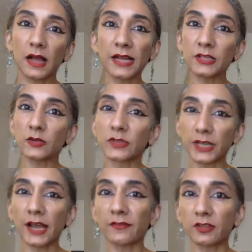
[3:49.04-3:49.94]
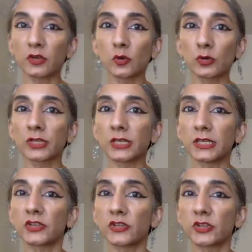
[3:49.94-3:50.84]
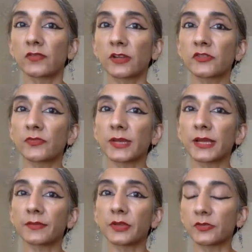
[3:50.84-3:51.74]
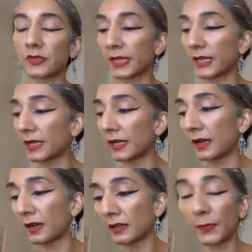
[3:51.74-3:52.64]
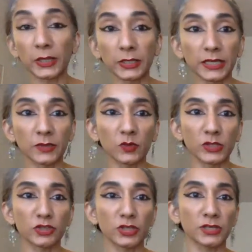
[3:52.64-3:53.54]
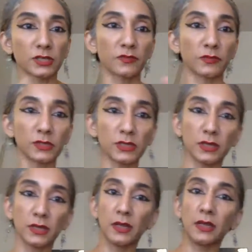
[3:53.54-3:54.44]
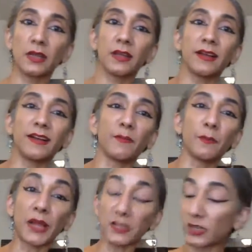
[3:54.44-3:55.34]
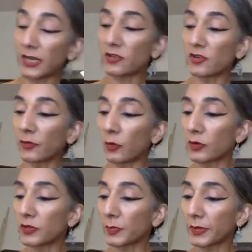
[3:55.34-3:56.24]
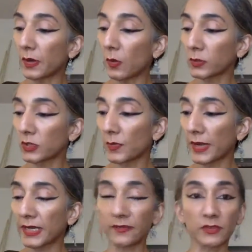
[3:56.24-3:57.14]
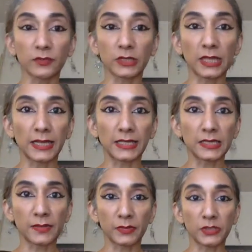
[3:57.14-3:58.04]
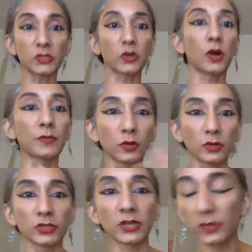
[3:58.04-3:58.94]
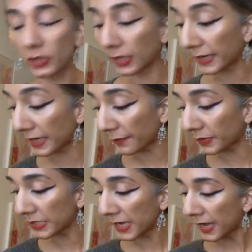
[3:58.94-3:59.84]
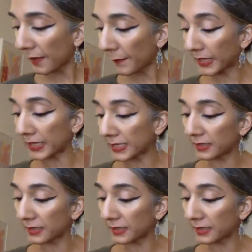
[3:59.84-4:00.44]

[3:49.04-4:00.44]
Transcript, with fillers: I don't have the Norton edition in front of me. I'm using uh, the Pelican, which is a different um, pagination, of course, but also might have different line numbers. So I'm not going to give you the line numbers, but it